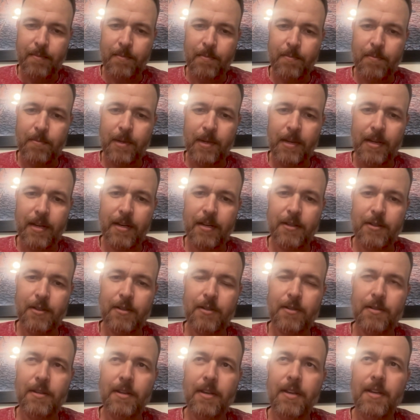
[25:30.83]

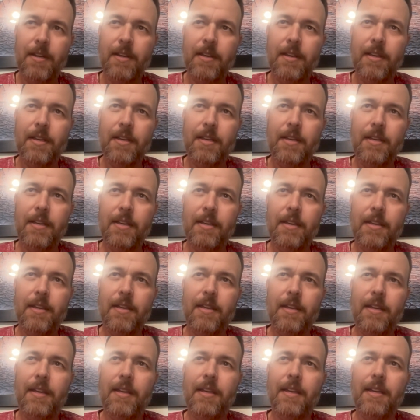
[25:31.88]
because
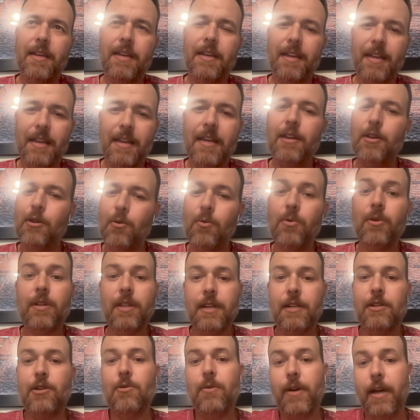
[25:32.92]
yeah. you really
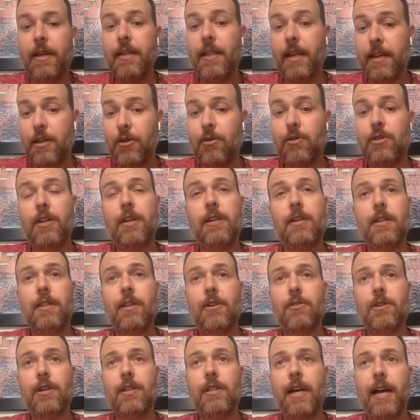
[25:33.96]
do, like you said,
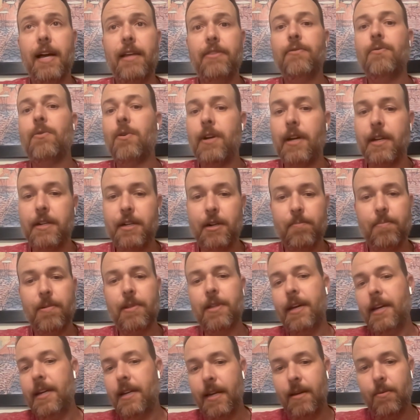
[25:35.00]
there's a lot thrown on your
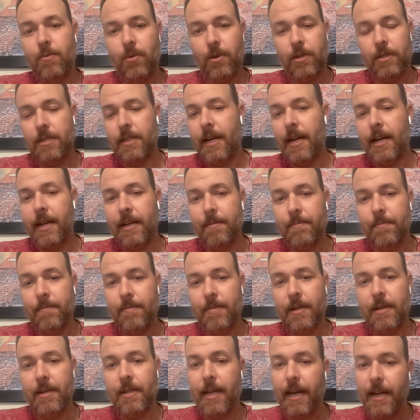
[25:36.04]
plate at one time
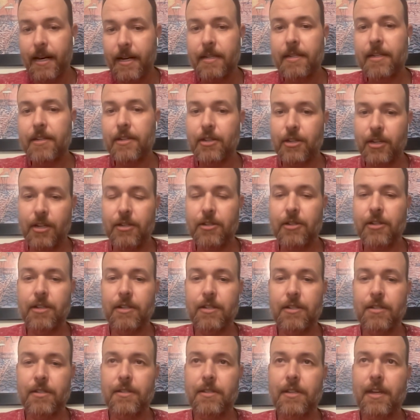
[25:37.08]
and a lot of
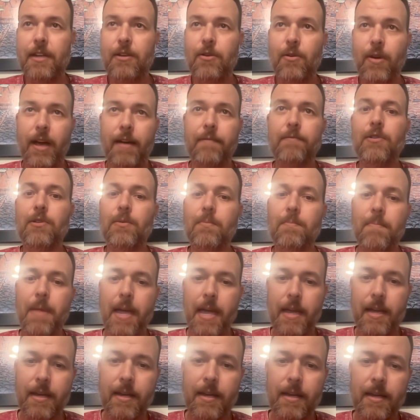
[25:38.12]
decisions that you have to
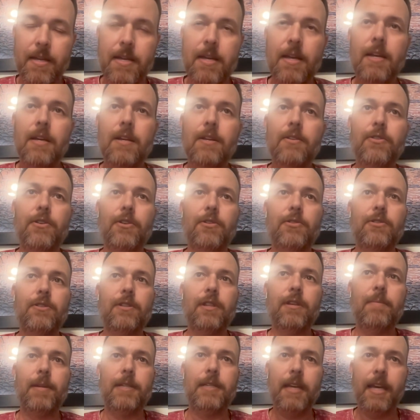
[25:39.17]
make. There's
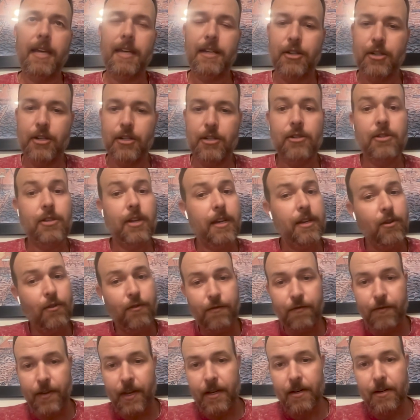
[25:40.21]
limitations that you
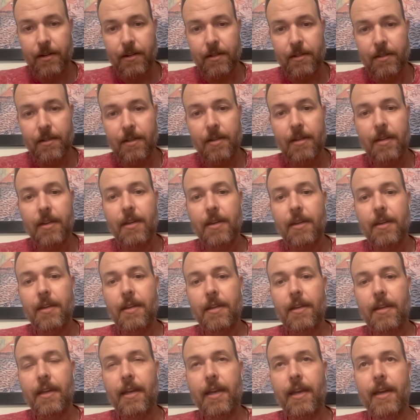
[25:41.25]
feel.
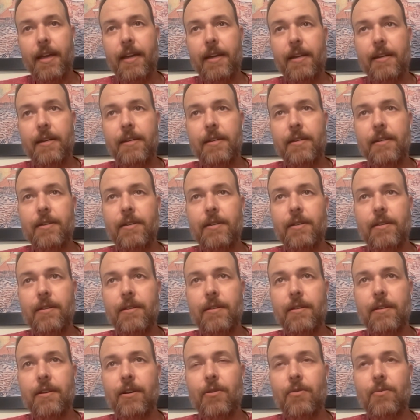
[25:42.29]
And,
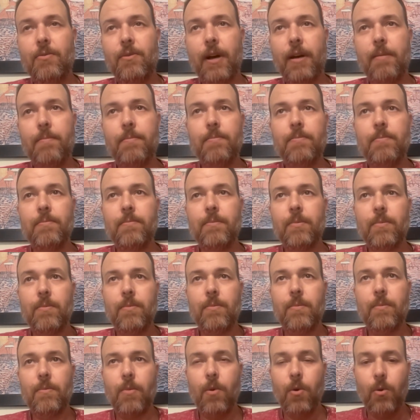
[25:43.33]
you know, I'm
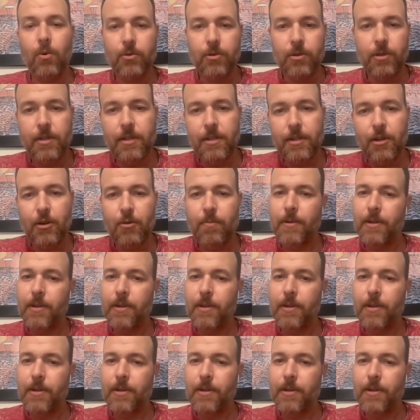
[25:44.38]
older than you, but